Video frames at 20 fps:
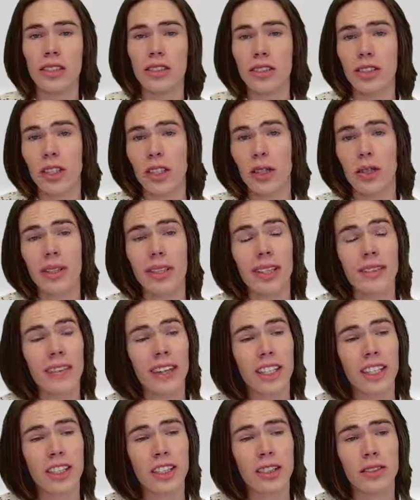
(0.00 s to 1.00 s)
So they've
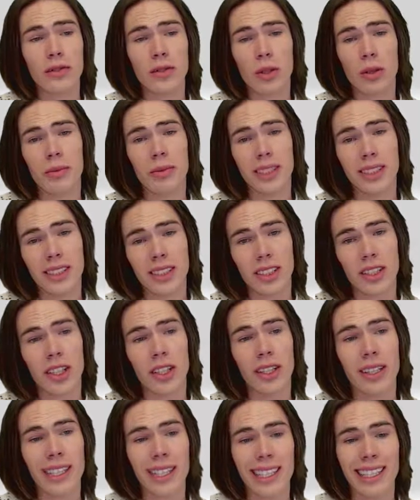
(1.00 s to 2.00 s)
actually informed us, you
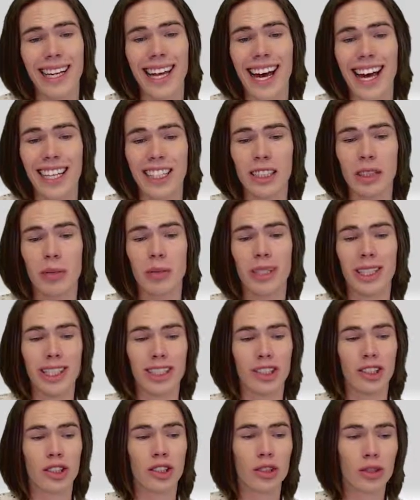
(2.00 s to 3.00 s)
know, that it has been
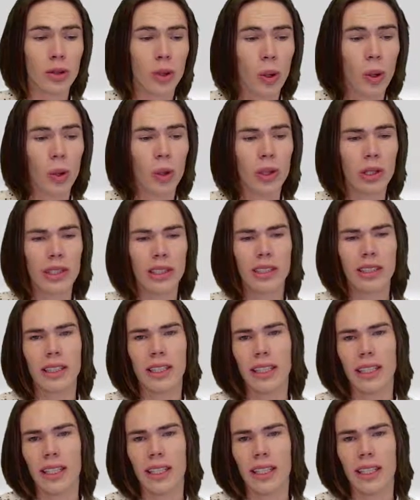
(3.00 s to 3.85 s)
installed.